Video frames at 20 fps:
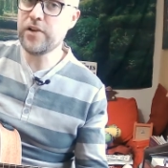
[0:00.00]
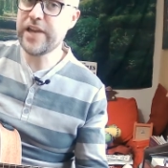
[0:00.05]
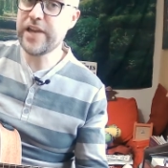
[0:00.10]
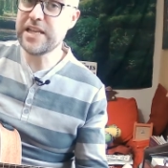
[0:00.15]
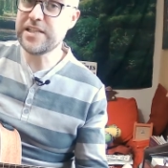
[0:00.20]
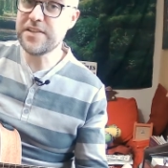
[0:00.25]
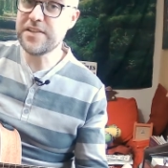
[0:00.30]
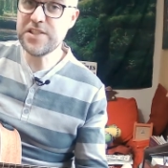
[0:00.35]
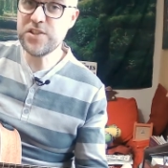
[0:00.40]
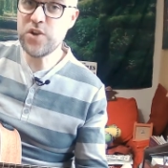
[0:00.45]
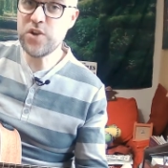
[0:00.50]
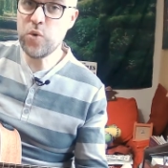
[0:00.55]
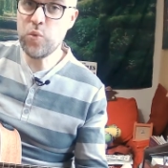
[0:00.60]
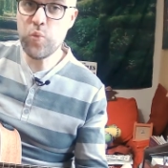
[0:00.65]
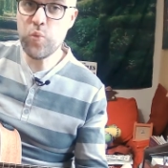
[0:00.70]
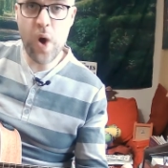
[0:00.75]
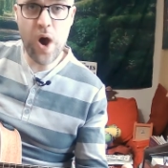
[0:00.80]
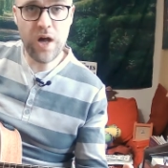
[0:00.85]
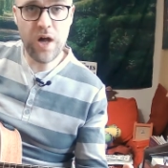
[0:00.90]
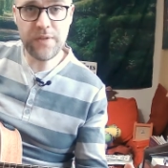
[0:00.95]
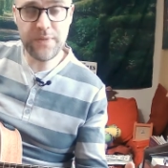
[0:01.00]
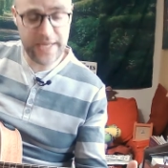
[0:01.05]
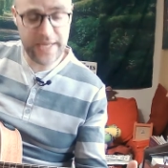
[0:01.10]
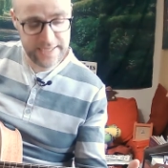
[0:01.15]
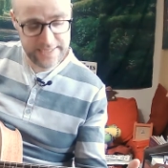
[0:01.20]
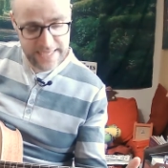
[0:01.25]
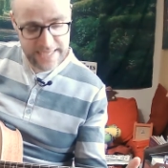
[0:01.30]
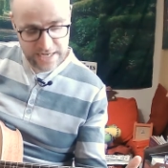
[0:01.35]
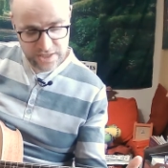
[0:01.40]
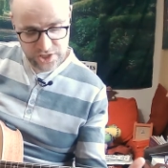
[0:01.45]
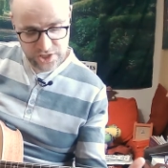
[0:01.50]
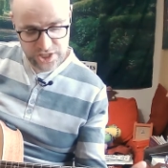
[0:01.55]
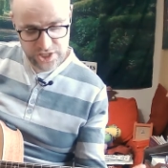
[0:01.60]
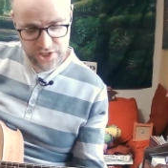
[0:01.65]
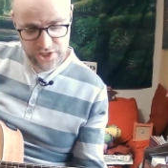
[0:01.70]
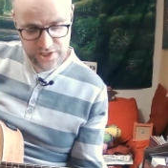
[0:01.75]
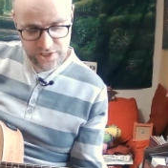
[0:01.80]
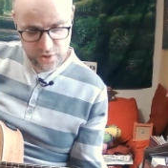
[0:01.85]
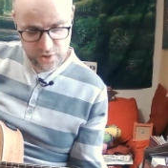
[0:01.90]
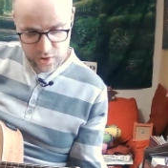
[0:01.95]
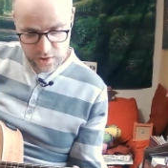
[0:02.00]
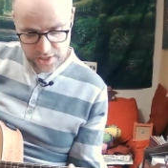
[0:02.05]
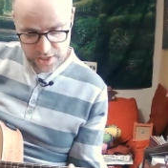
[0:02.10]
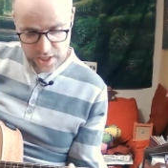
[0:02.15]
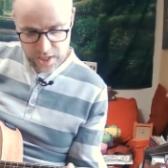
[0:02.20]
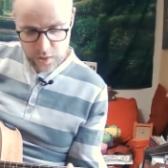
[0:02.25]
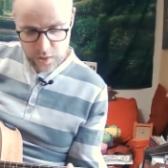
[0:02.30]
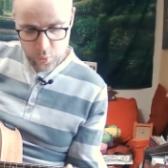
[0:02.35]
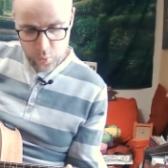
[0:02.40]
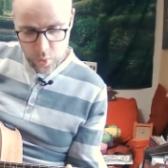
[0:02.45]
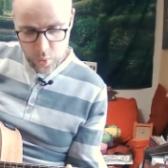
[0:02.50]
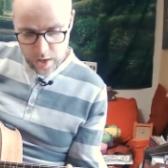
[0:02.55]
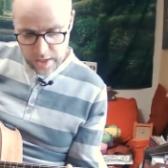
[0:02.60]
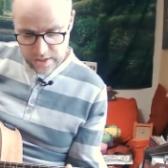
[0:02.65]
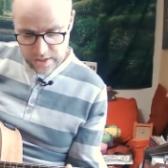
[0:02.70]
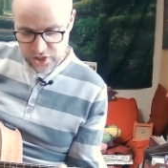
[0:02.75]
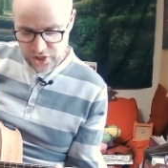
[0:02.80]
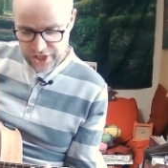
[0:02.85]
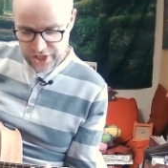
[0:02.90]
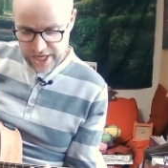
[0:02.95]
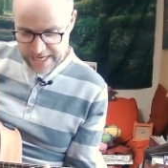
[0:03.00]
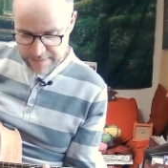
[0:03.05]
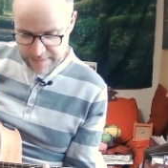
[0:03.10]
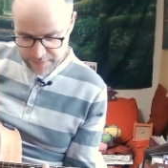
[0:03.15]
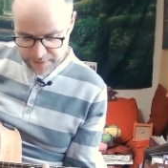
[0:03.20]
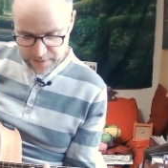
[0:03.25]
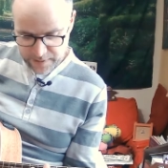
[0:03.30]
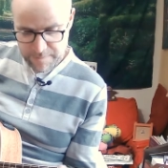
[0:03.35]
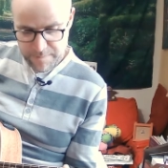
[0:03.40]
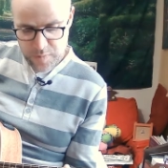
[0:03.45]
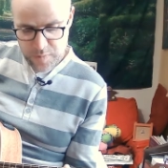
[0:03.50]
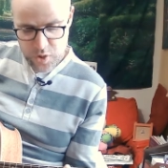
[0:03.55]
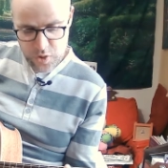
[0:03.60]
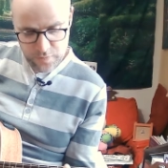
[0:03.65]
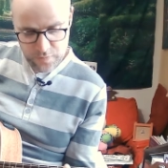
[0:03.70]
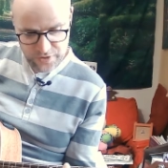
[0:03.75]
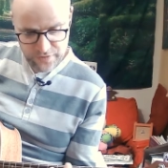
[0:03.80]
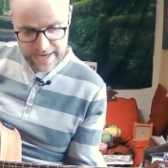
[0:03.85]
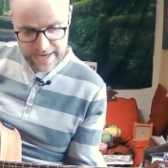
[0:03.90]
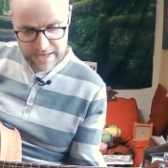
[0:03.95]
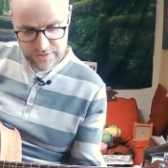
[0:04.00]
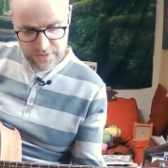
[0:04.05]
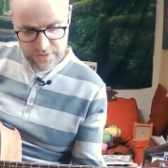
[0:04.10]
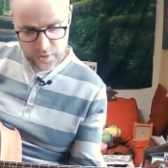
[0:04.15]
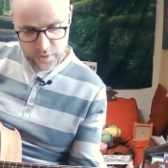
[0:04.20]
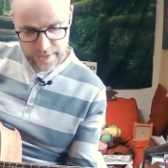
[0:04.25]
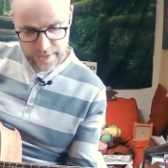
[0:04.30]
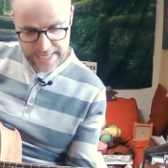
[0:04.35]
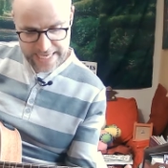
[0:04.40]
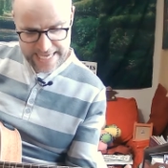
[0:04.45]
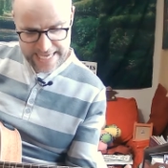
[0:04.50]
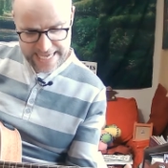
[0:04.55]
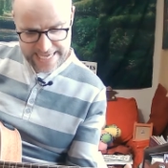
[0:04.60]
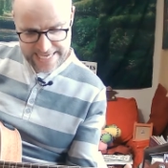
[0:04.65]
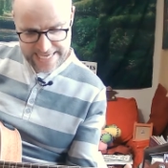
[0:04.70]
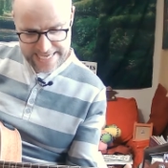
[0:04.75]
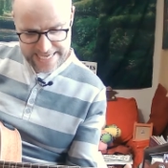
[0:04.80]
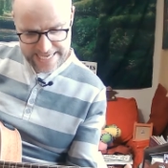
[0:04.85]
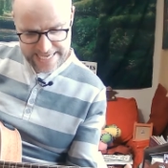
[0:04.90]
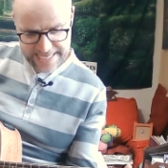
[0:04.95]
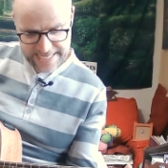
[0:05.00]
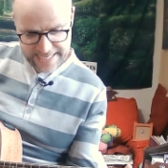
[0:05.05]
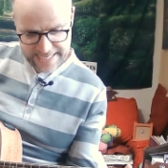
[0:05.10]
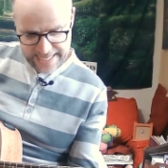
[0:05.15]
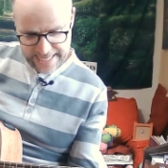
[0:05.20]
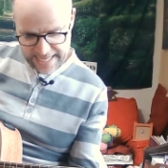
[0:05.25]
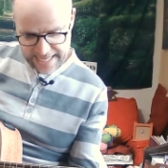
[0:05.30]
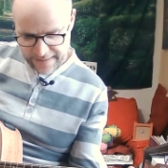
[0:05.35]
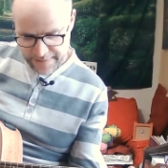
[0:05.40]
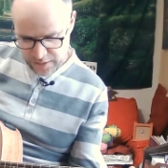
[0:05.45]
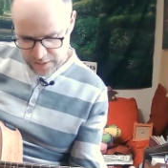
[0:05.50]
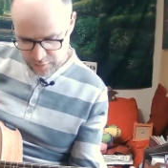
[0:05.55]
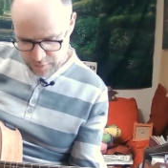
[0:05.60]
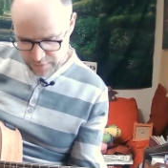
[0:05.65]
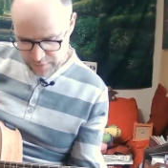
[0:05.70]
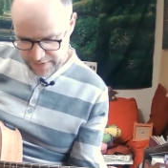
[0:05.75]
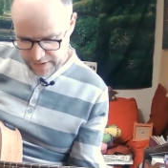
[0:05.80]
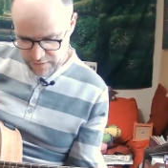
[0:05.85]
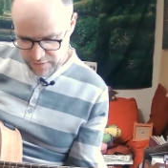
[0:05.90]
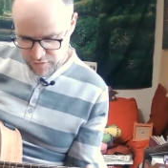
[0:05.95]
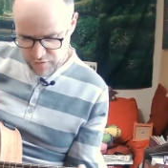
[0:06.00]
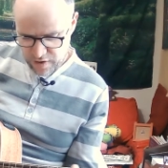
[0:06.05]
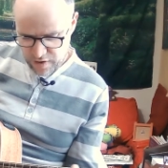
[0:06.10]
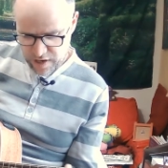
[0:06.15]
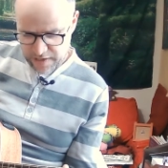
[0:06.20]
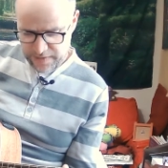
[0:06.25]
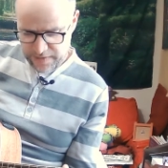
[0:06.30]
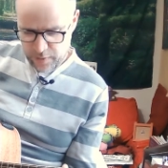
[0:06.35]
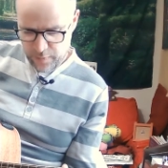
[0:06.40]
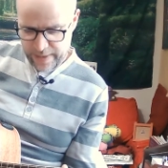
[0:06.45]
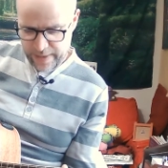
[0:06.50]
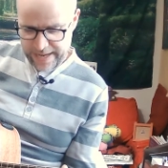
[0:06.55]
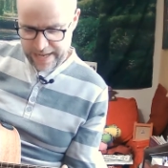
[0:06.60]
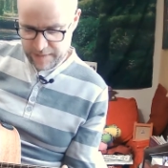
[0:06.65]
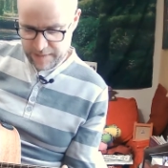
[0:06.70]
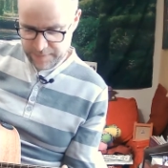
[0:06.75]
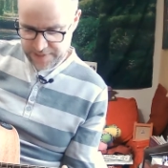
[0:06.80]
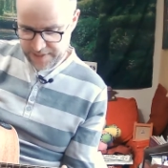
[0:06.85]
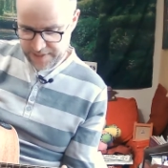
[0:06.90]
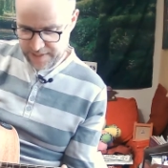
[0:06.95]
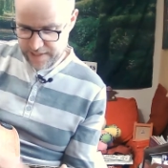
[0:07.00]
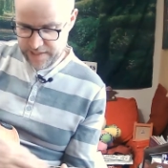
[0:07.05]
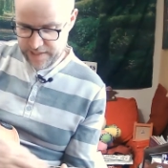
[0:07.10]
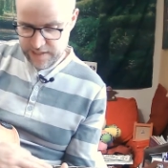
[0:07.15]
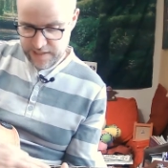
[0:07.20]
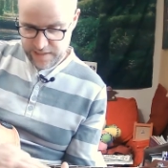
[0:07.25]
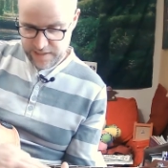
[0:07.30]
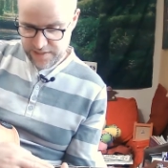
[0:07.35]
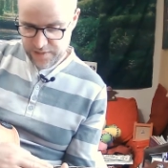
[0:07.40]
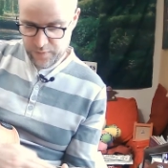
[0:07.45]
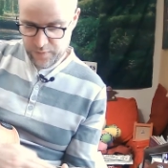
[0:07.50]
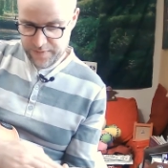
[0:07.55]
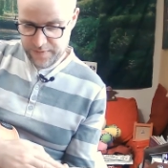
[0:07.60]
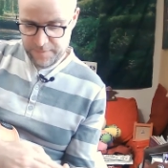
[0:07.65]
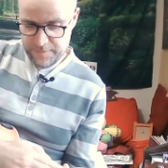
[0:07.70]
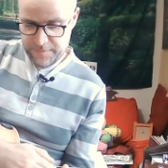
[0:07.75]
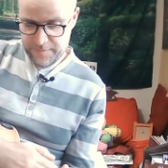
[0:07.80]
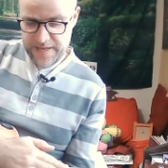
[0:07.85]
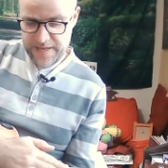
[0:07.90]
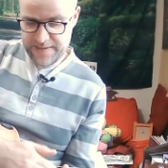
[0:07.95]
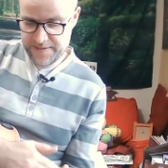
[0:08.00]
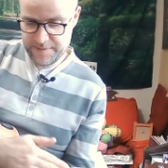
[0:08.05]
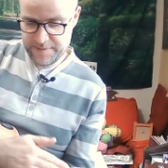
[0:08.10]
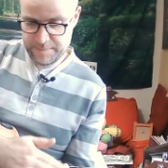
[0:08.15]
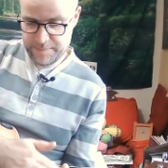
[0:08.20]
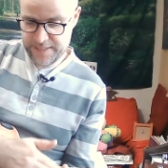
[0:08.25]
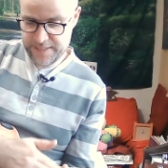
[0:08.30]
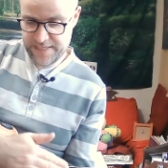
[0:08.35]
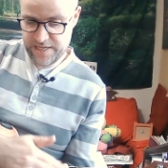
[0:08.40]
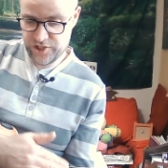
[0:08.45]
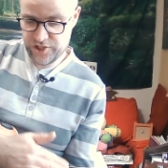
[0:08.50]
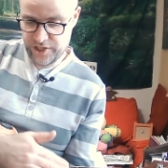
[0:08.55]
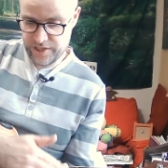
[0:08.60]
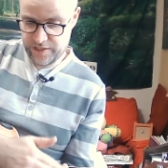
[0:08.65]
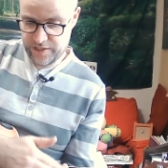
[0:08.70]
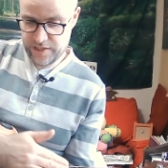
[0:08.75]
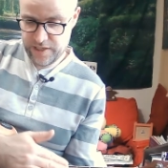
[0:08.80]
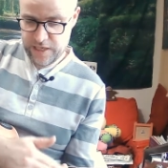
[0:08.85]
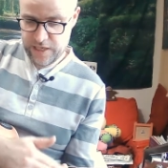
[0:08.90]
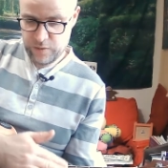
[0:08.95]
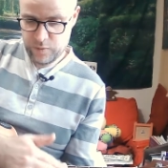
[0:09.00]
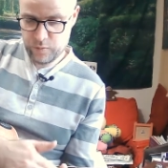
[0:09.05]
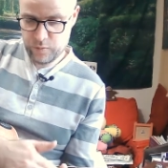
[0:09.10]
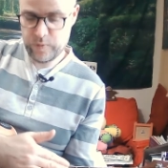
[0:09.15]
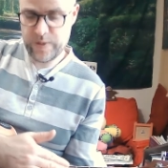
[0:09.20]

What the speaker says: Okay, so the song Wild Thing has actually just got one shape moved around. You've got E, and then you move it right the way up to sort of the 5th position